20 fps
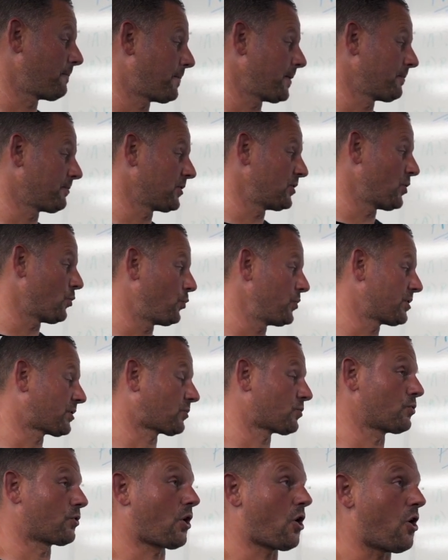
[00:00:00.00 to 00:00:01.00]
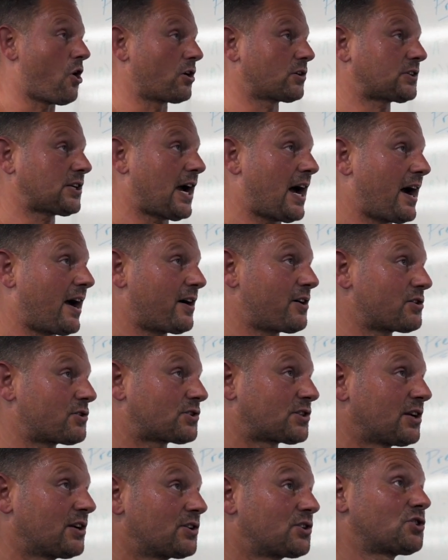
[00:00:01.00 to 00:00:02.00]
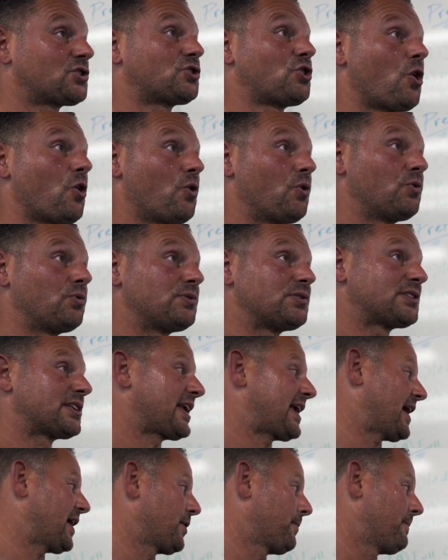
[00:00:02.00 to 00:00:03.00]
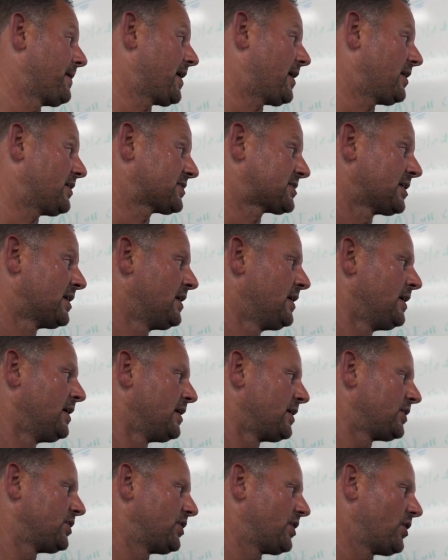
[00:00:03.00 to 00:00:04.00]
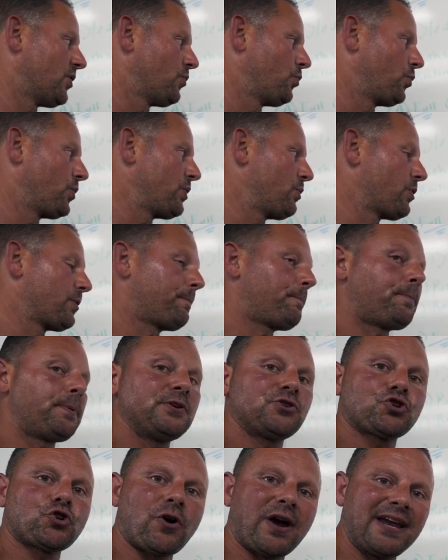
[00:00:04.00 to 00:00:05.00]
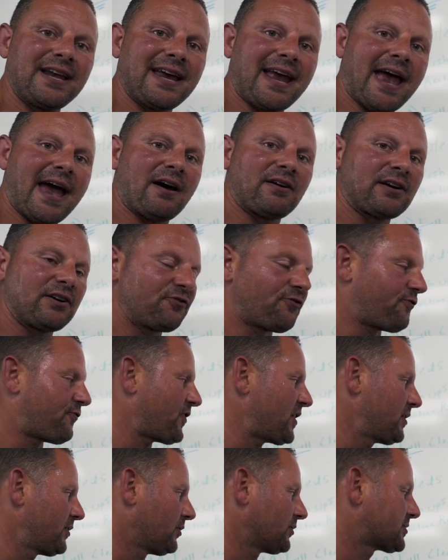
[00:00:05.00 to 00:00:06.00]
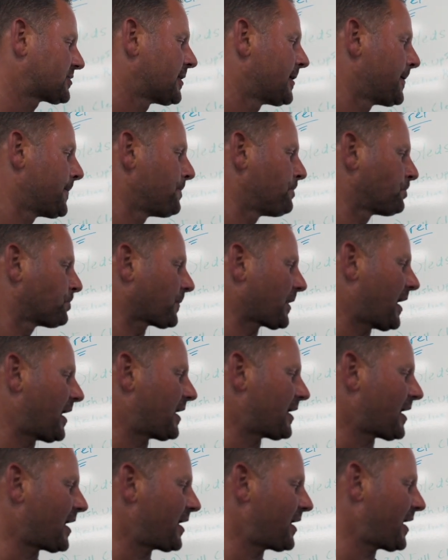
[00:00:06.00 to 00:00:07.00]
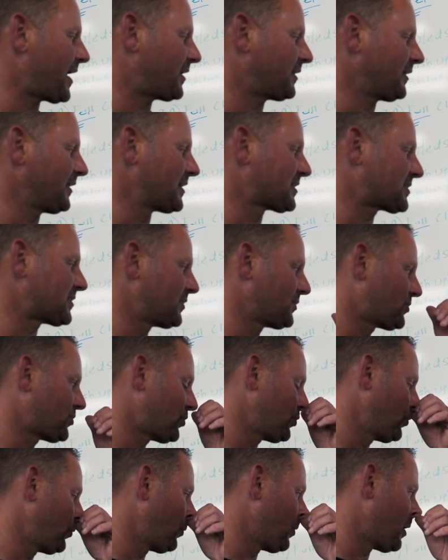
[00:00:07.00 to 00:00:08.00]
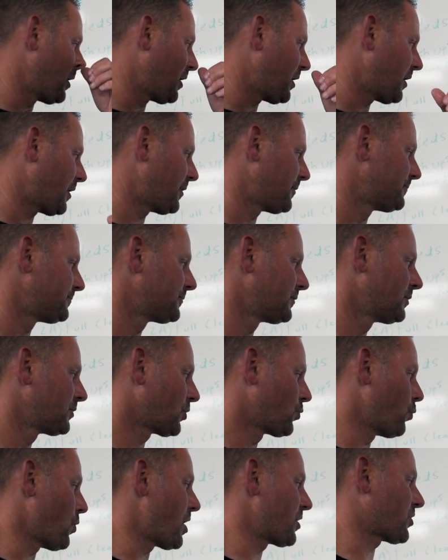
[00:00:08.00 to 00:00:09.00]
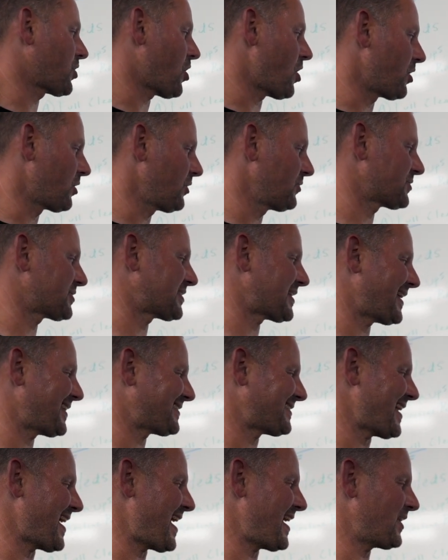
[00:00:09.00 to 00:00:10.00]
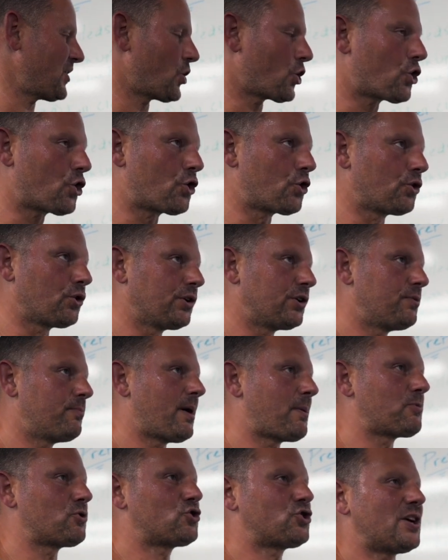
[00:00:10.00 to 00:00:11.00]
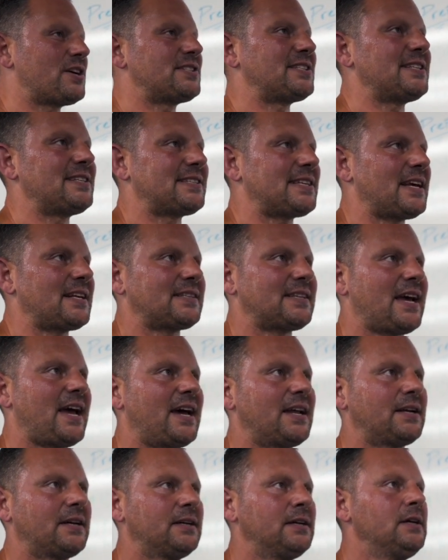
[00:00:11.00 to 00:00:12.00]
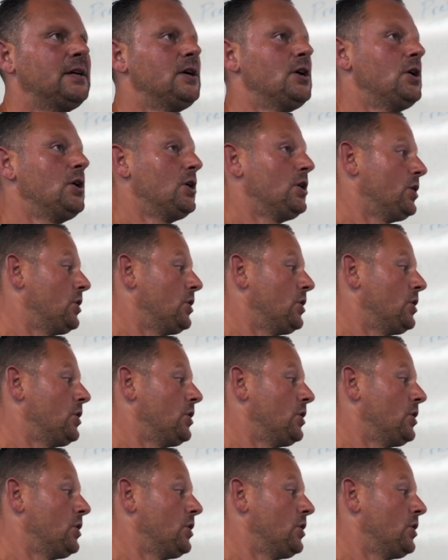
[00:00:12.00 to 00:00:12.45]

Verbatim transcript: people, you know, we threw car tires, stones, kettlebells. You know, we would be training out on fields. And I had listened to uh, Juan Carlos Santana early. Remember JC Santana? Yeah, yeah